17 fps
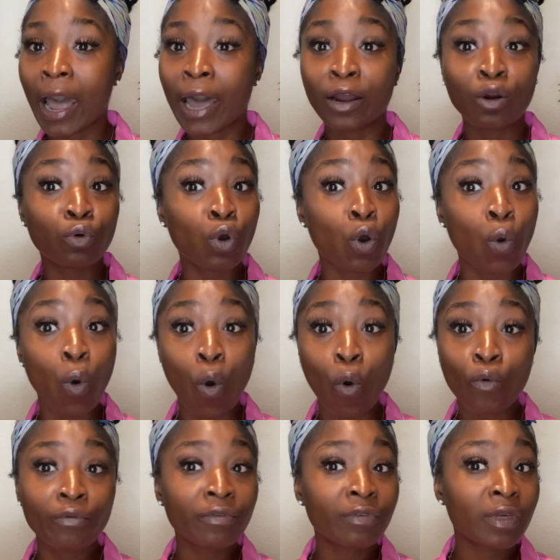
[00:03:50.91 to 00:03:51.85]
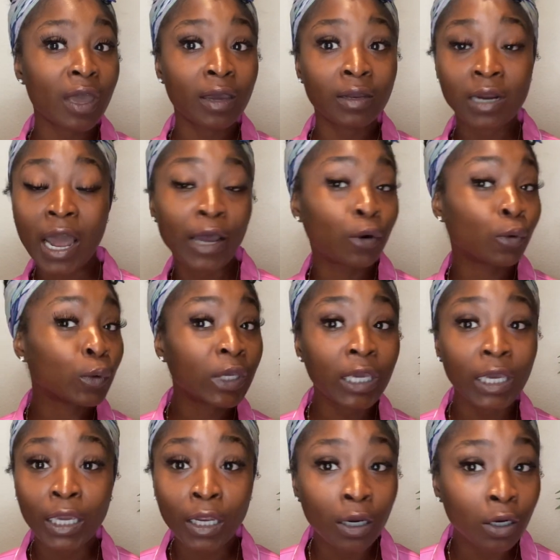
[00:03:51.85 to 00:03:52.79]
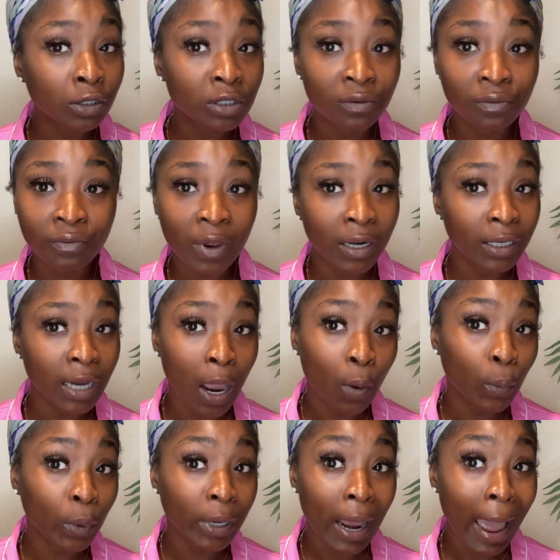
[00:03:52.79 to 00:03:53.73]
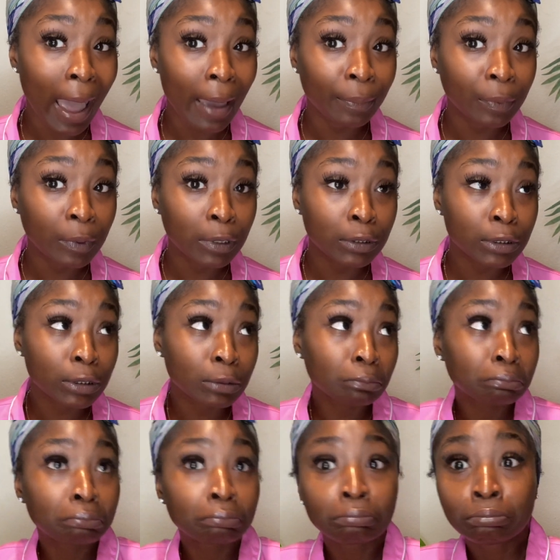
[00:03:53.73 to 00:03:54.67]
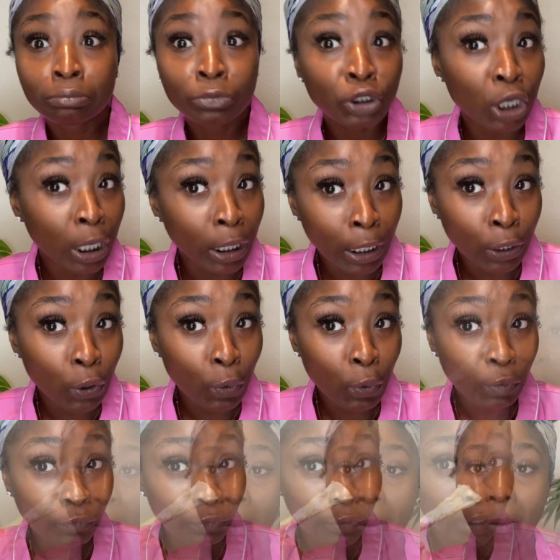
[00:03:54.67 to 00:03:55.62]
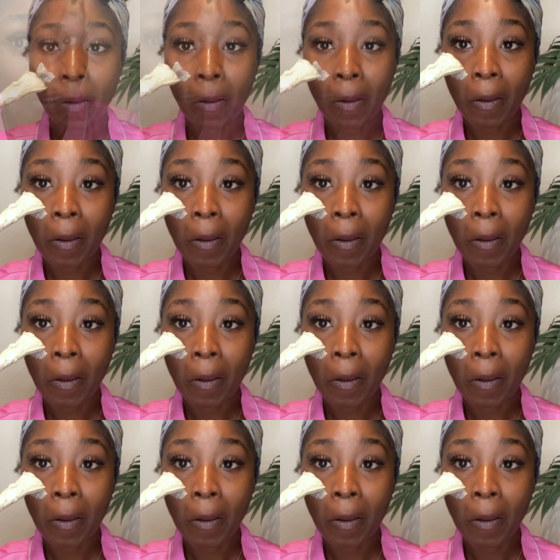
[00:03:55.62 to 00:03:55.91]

I don't go over that. I don't care to find out what happens. Shall I go over it?